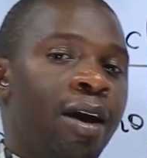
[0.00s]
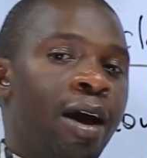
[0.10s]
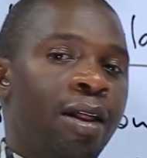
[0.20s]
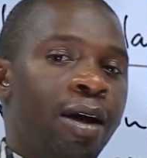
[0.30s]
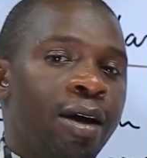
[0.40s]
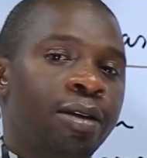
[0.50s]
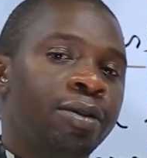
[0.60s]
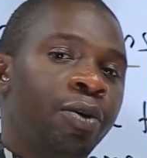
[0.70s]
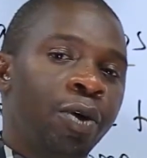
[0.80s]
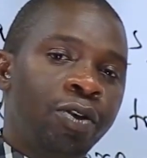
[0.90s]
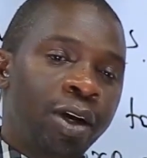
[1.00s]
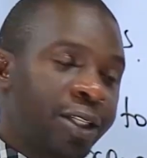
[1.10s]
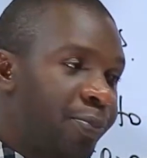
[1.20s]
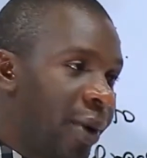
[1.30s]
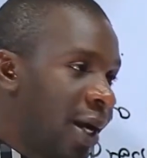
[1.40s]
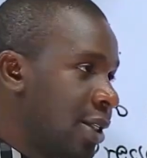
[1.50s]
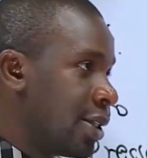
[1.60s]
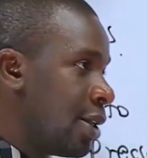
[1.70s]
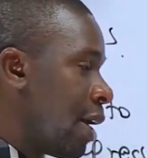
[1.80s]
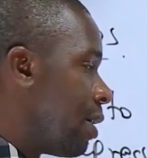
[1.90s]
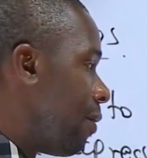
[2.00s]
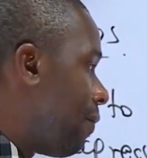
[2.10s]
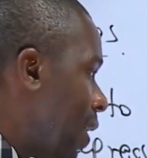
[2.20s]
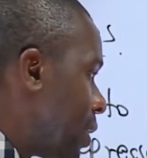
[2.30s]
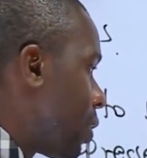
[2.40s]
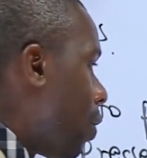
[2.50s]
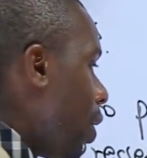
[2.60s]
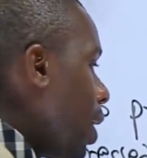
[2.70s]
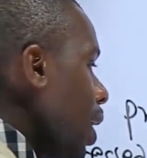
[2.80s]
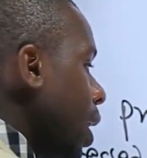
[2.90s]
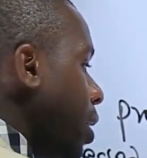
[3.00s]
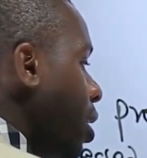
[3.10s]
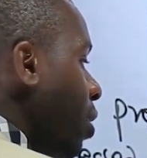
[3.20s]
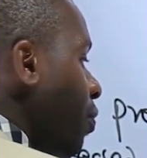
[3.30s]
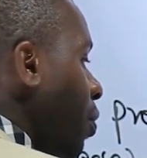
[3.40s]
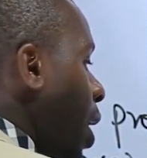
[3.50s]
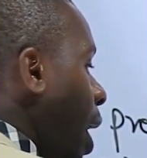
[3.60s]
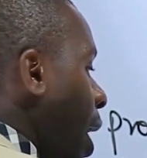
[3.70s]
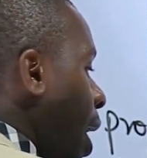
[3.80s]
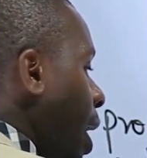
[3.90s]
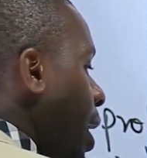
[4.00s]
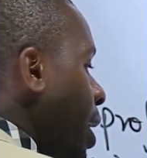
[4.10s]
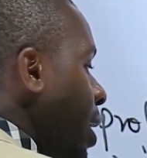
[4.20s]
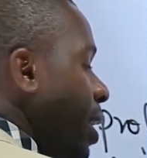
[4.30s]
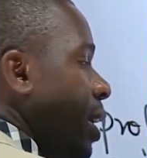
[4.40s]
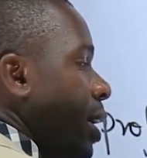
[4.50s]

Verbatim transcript: the other, what you expect is that the first coin can give you a head